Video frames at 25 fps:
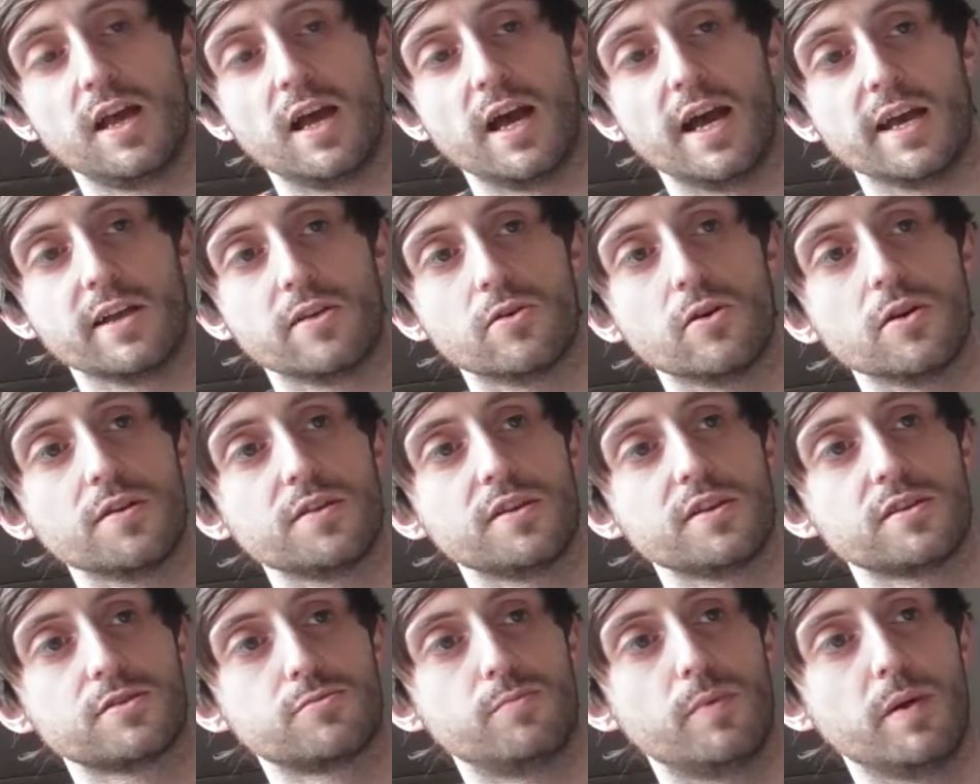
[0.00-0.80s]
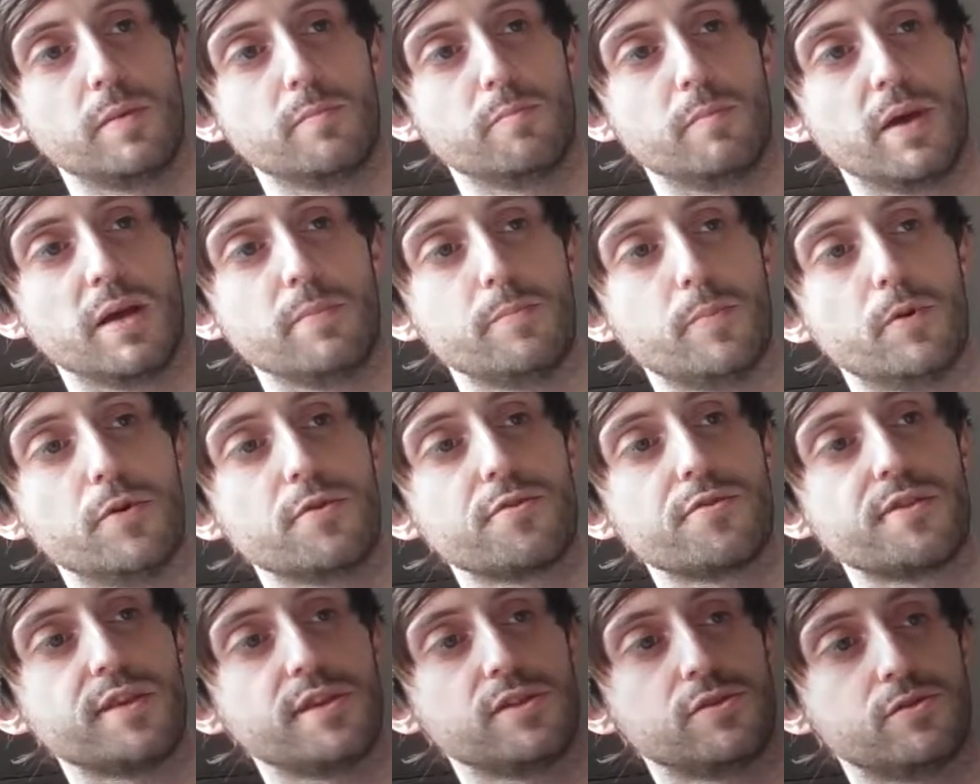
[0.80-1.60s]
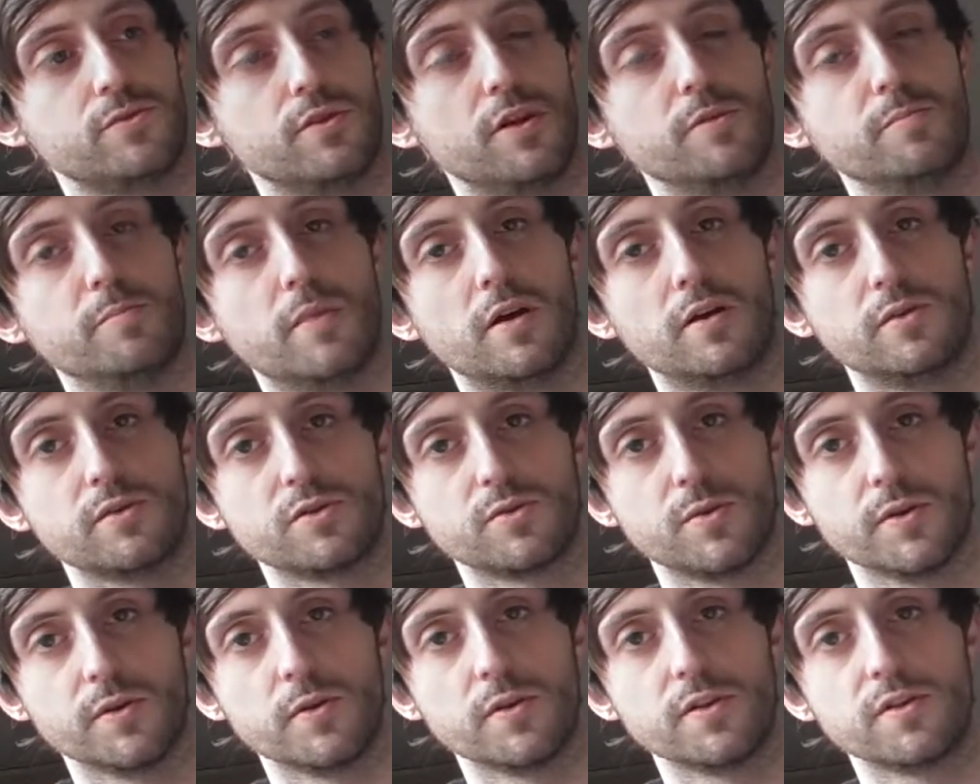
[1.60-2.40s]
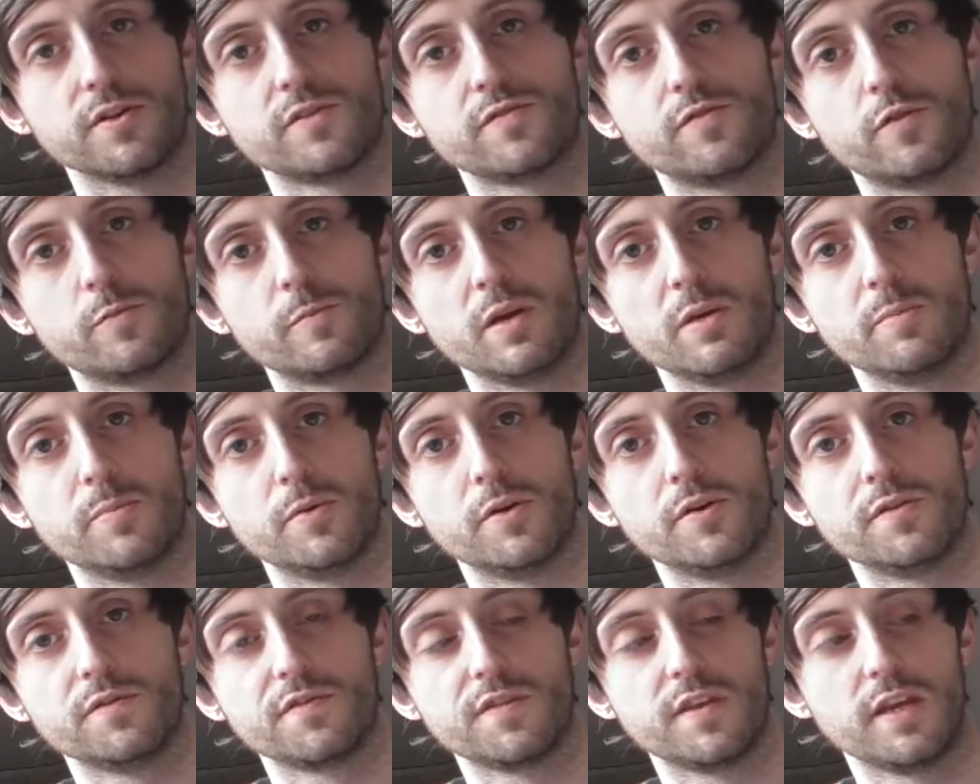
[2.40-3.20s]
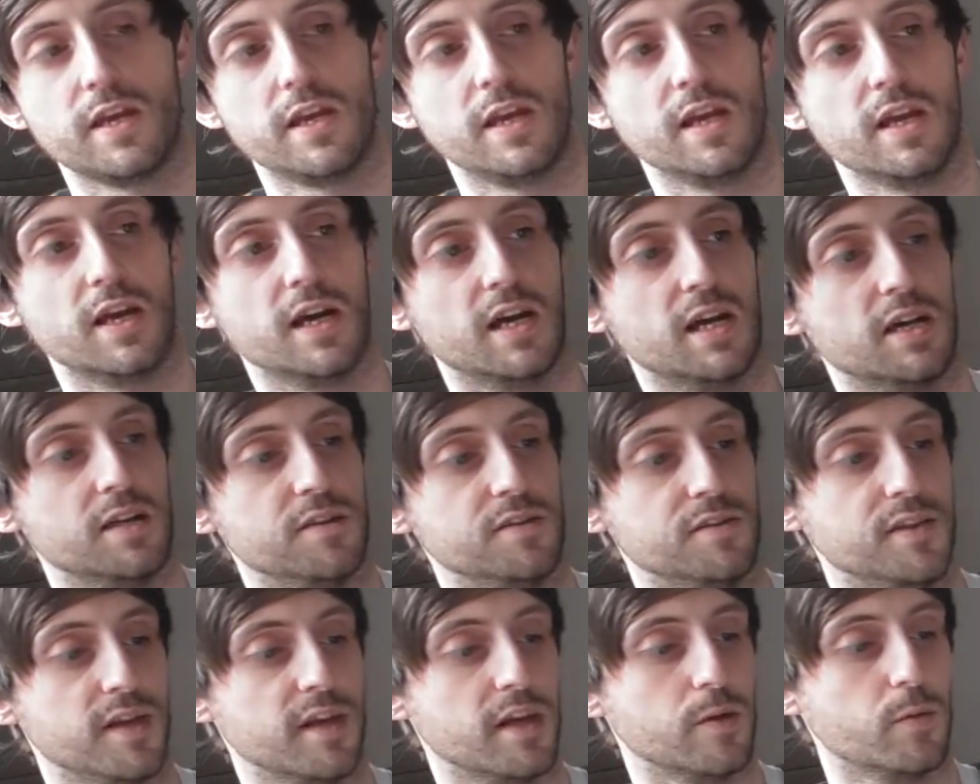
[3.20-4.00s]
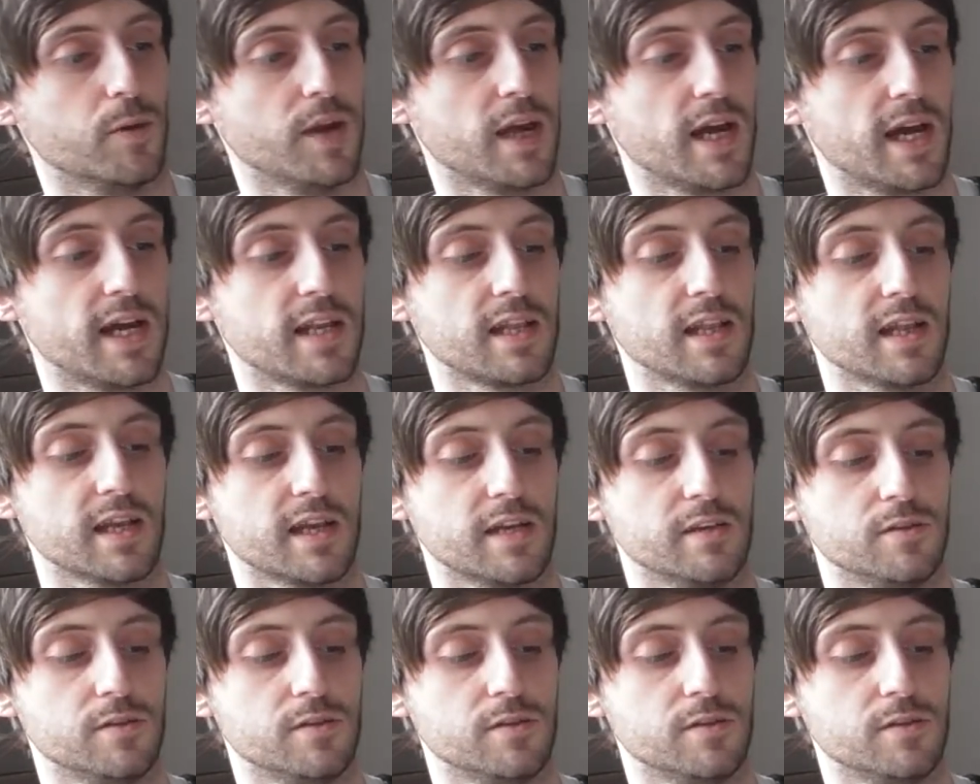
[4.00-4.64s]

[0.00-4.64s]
I got this, my birthday's around March, so I got this for my birthday, and we had like